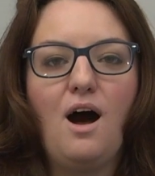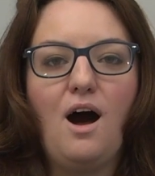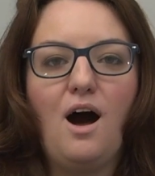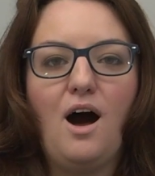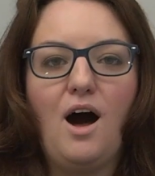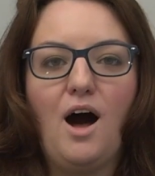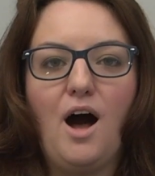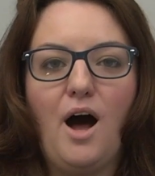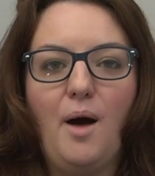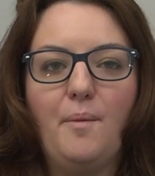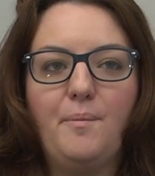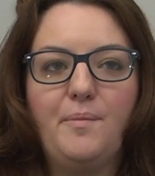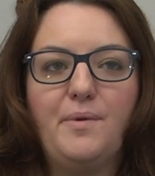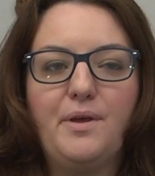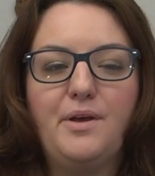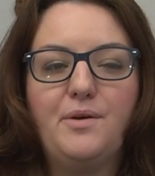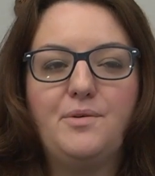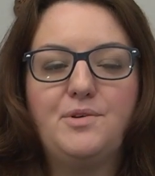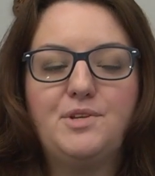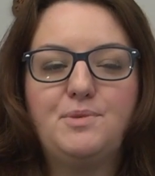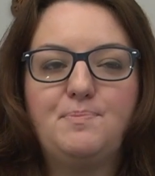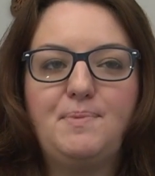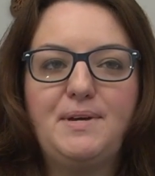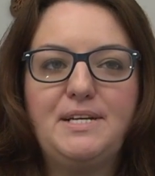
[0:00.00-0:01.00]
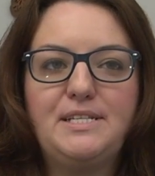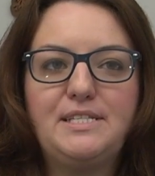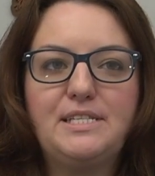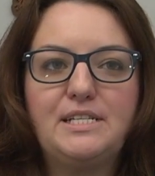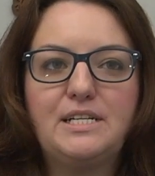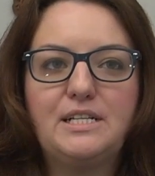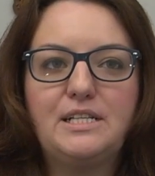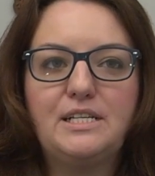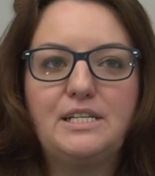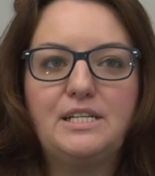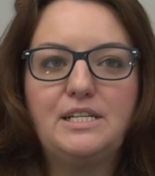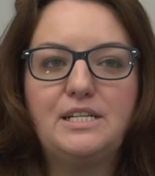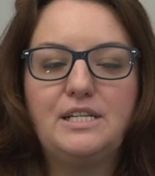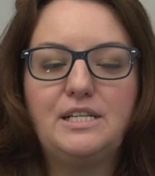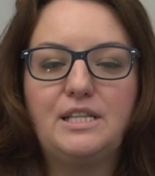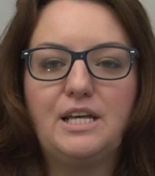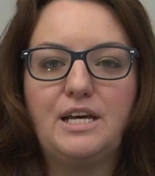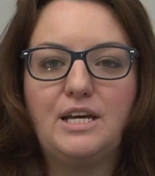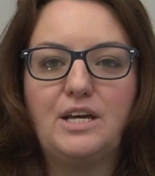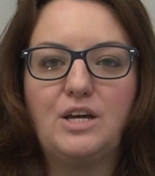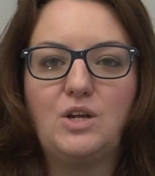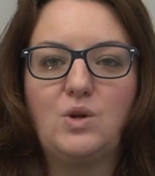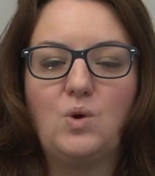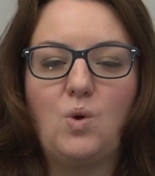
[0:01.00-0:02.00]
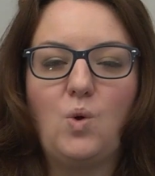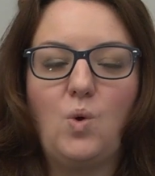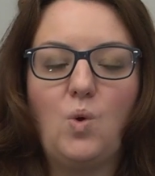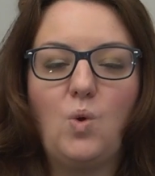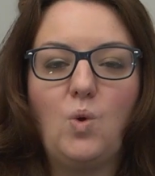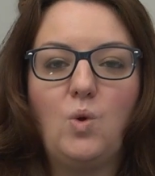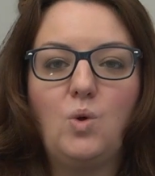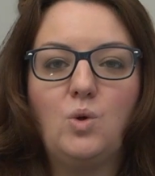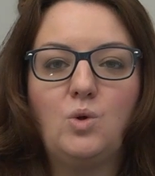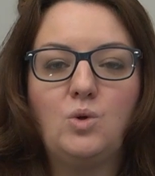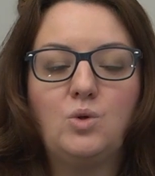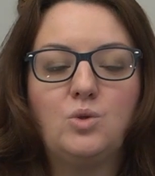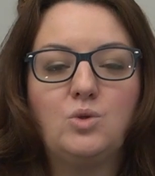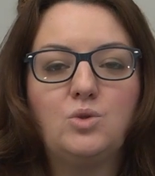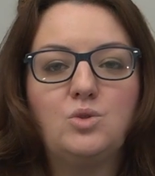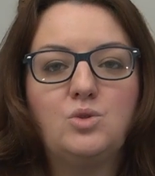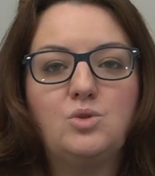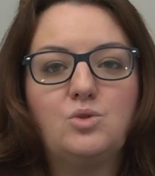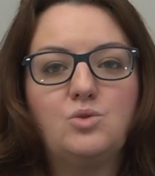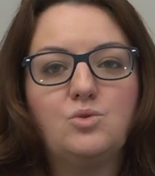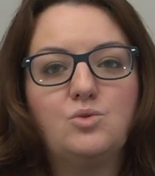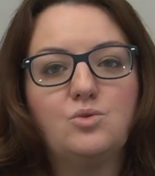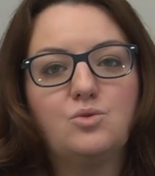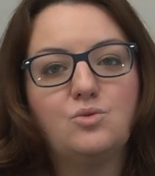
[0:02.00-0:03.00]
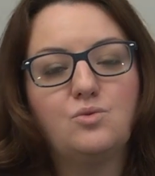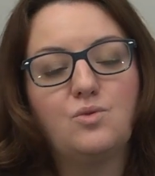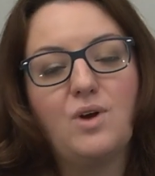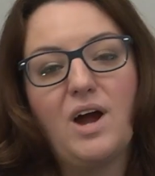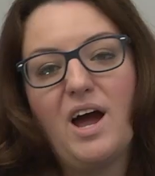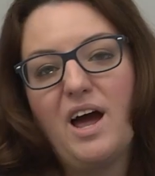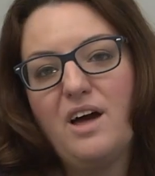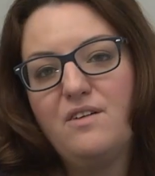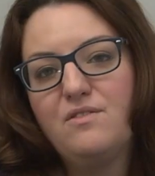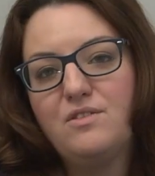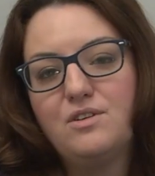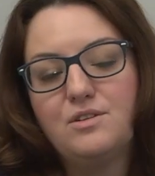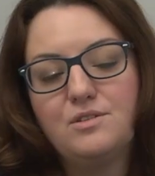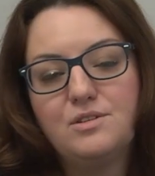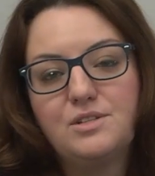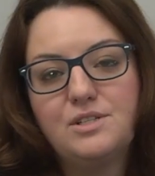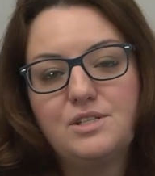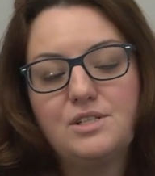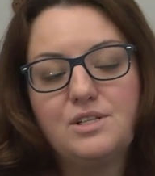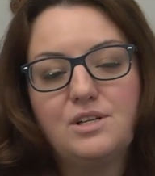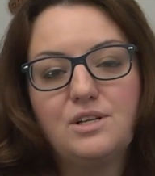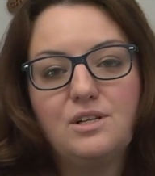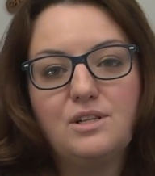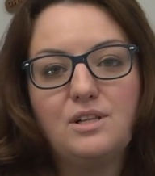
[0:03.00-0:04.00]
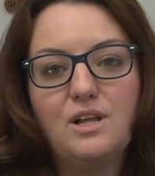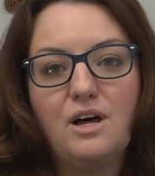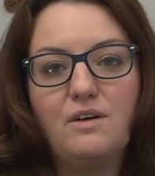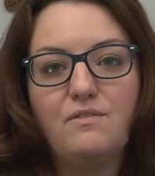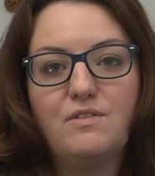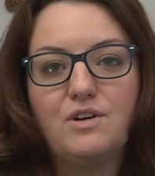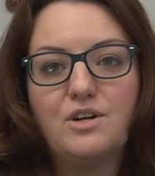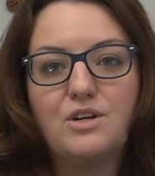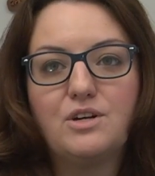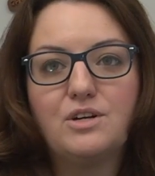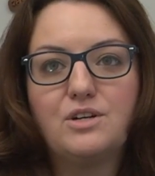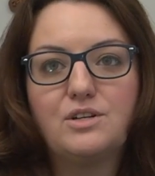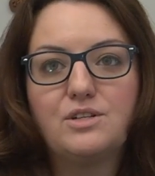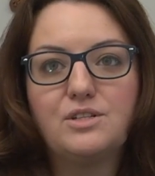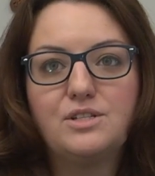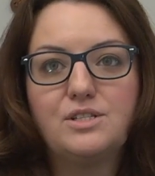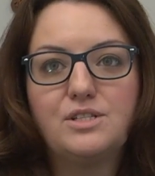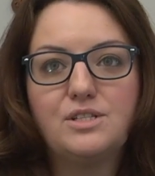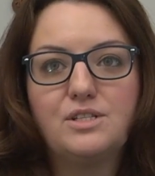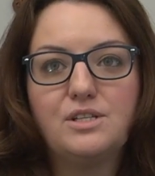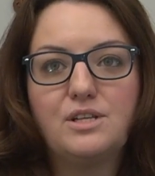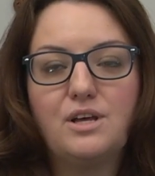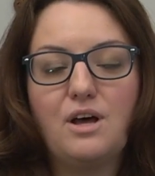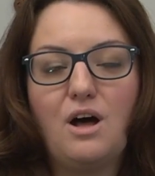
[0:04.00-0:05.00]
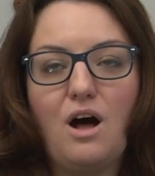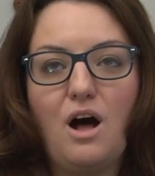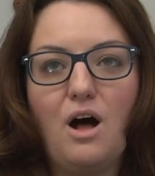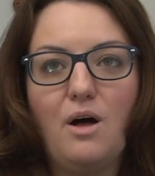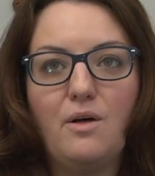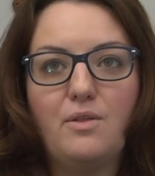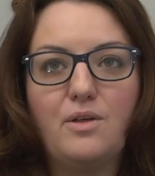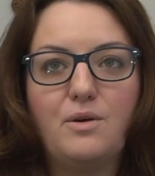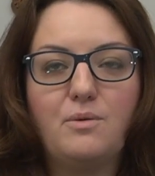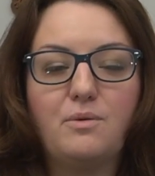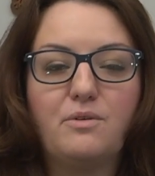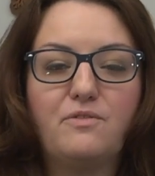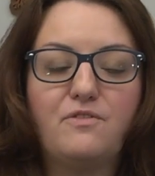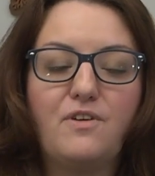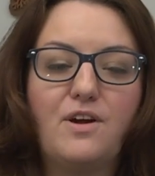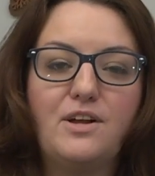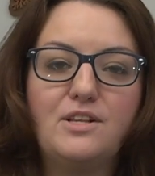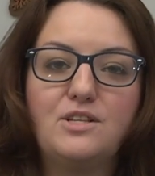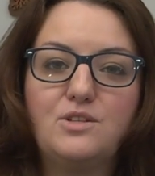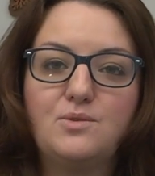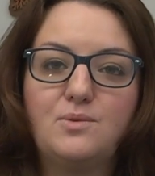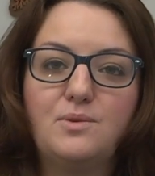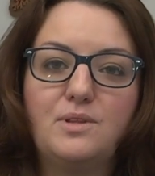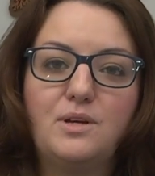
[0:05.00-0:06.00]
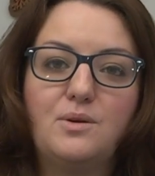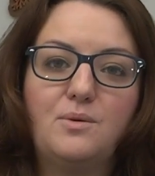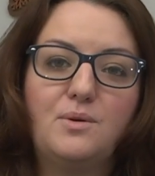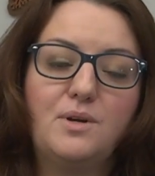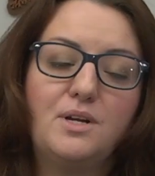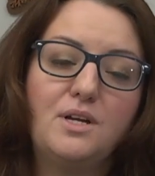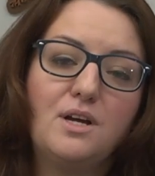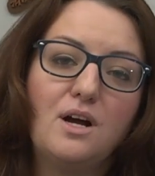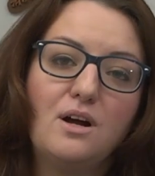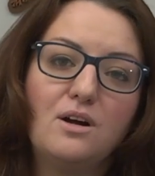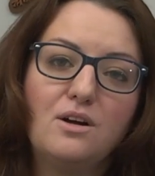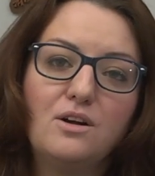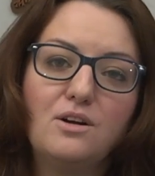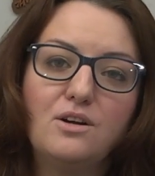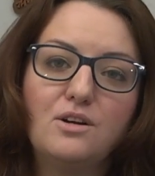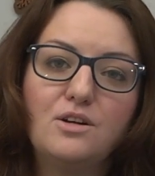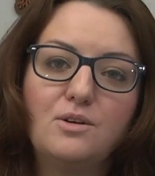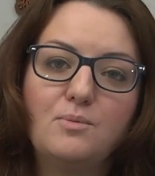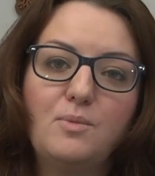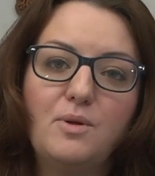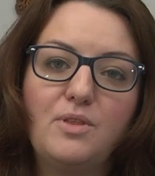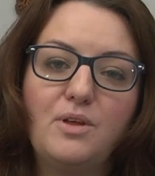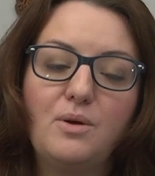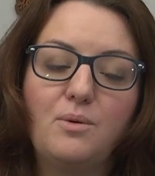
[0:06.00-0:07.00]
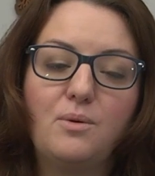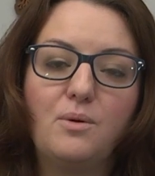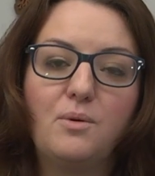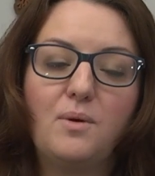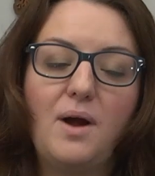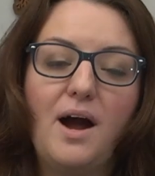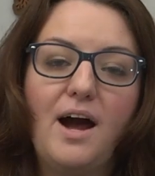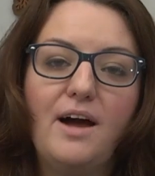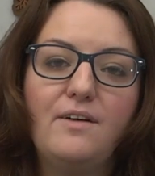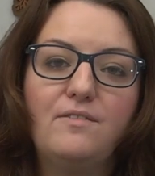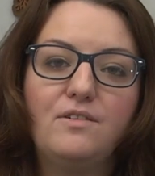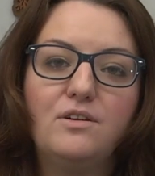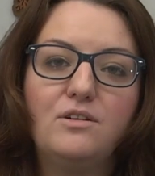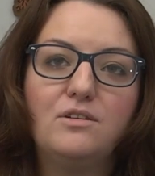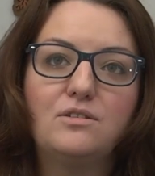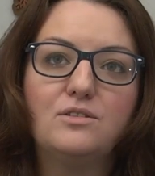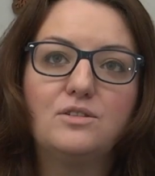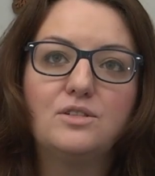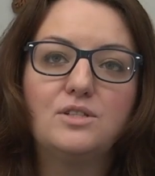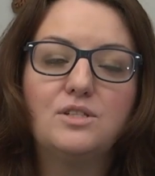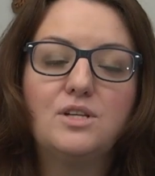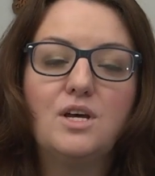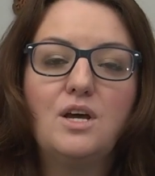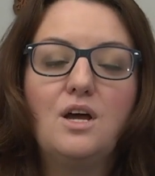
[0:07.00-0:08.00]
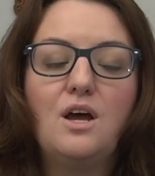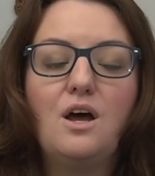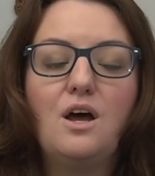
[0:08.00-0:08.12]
It was basically like an old rivals to lovers. They were friends when they were younger, but they were rivals.